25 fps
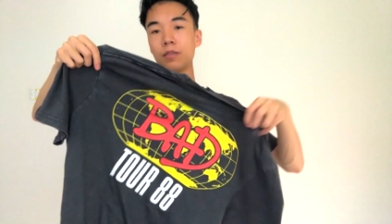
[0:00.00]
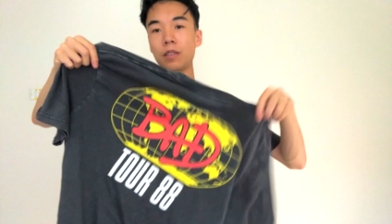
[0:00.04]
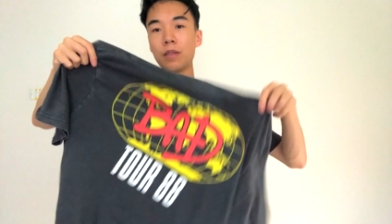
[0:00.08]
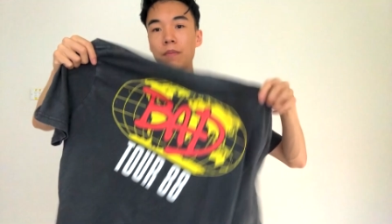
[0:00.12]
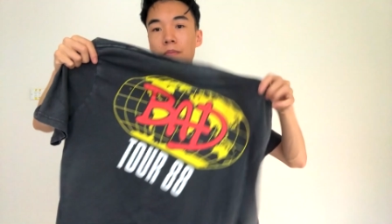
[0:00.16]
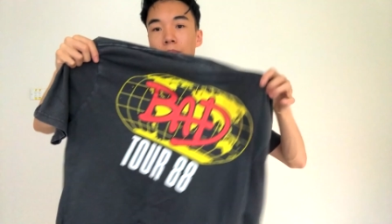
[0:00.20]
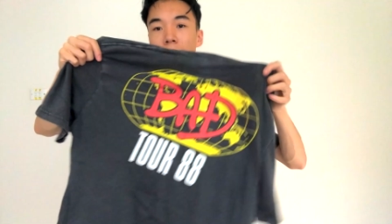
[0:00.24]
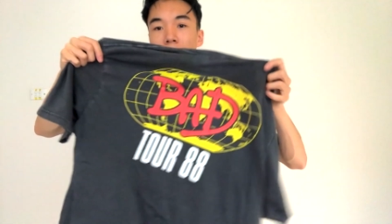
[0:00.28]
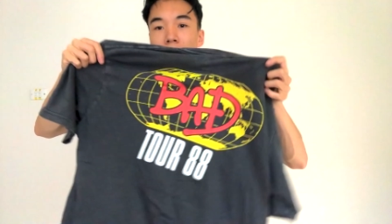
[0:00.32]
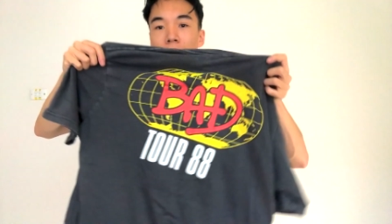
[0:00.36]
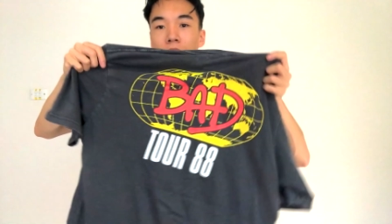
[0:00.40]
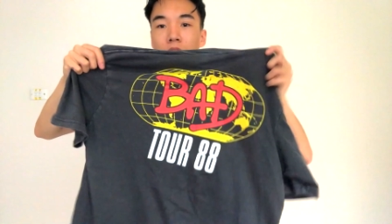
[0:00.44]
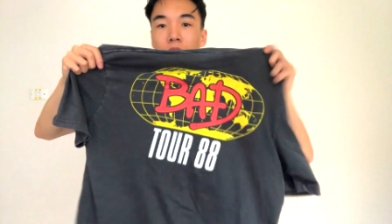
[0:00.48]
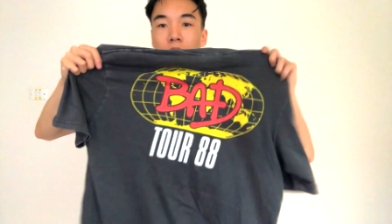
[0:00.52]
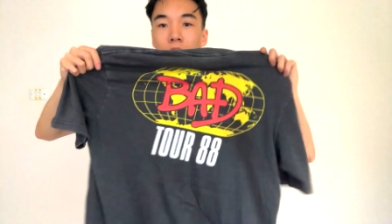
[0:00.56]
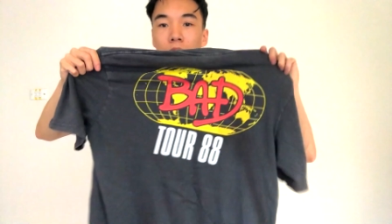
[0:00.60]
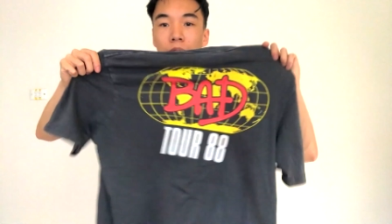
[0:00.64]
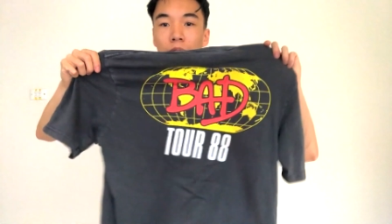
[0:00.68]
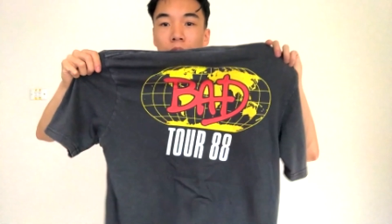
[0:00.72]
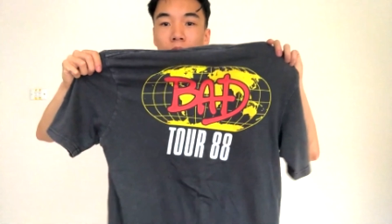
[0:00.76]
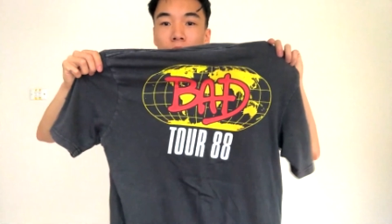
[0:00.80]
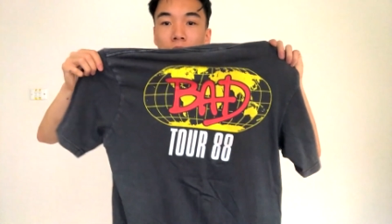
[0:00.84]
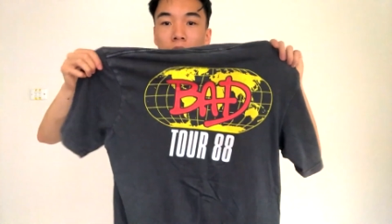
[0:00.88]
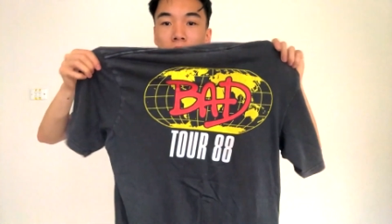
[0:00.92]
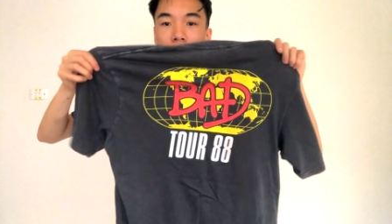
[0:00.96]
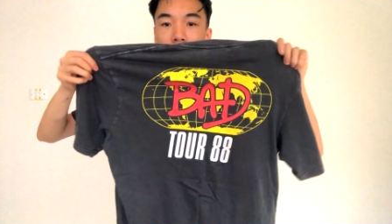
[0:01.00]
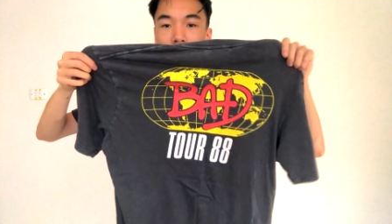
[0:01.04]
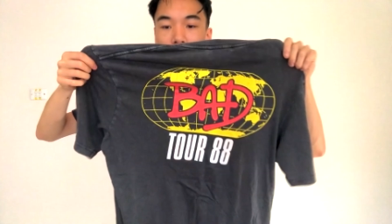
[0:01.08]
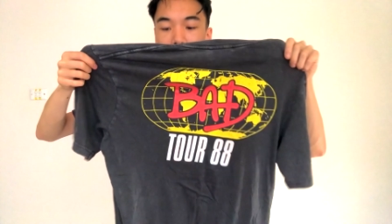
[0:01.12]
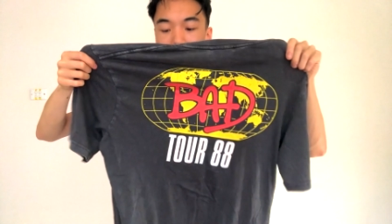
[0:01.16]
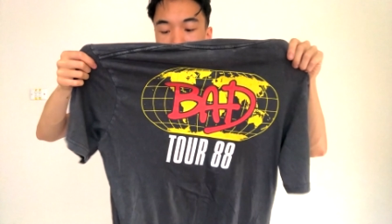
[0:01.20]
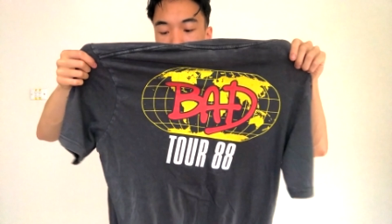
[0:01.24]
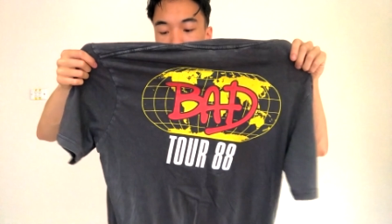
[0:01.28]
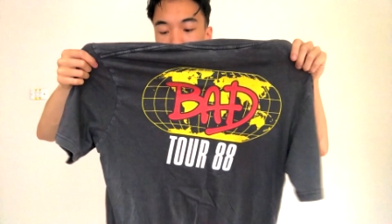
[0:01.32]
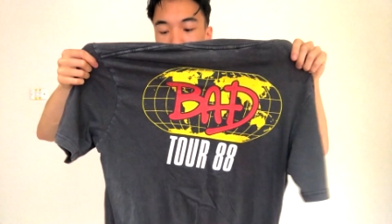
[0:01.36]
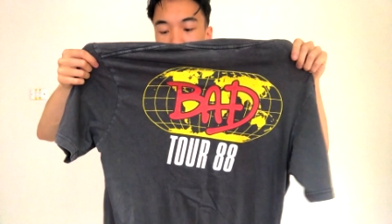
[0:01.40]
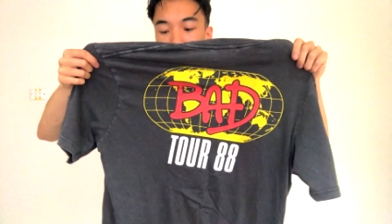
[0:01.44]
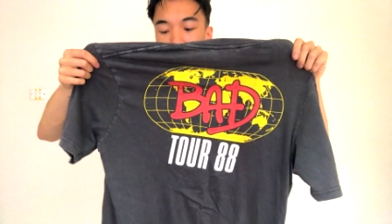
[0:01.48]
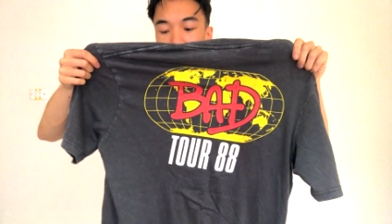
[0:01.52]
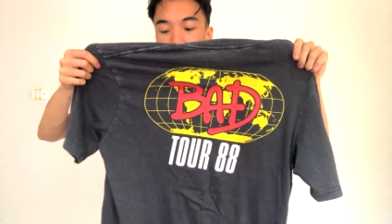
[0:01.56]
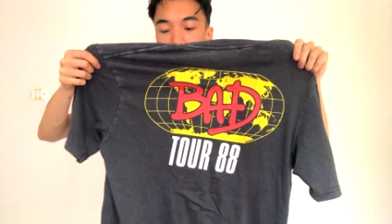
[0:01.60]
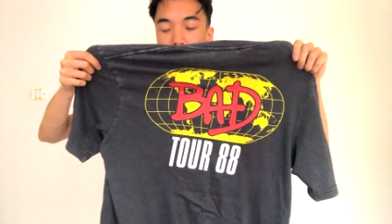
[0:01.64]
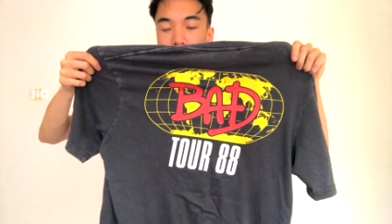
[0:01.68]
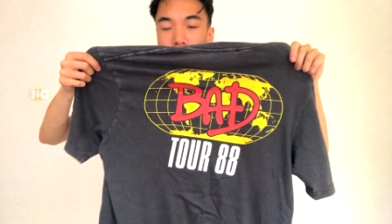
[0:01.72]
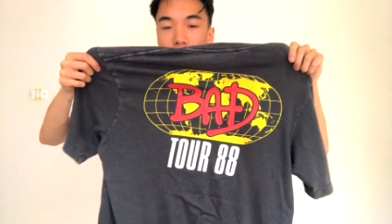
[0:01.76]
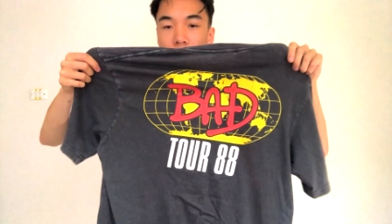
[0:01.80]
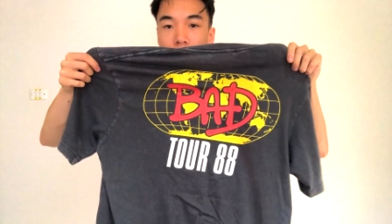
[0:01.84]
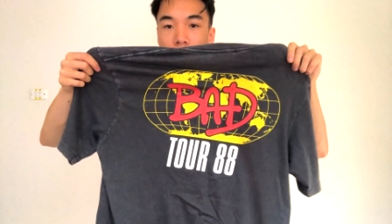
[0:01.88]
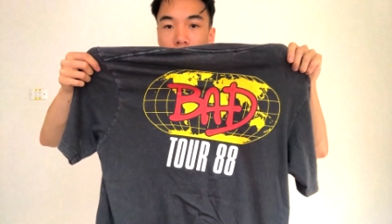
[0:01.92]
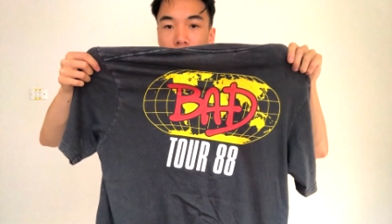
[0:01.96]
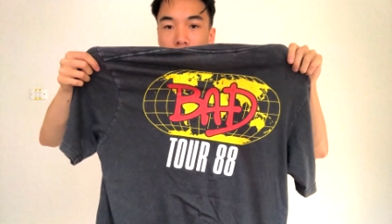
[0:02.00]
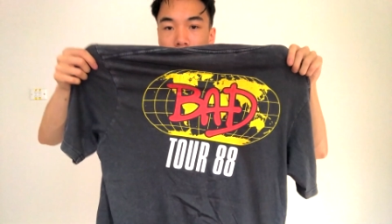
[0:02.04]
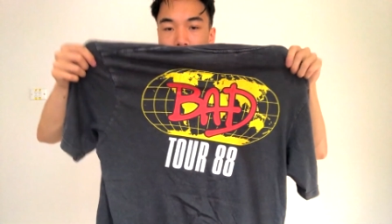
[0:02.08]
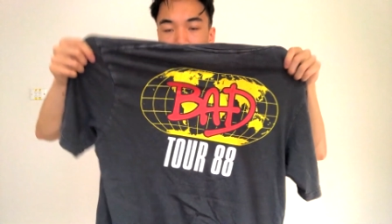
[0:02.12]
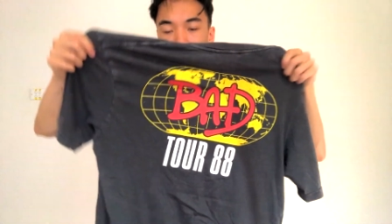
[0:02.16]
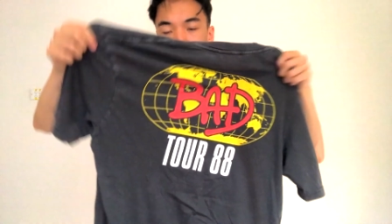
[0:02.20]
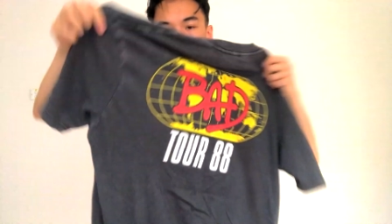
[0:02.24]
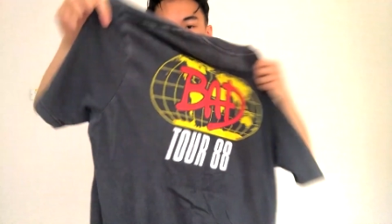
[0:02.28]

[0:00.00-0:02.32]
the Bad Tour, actually.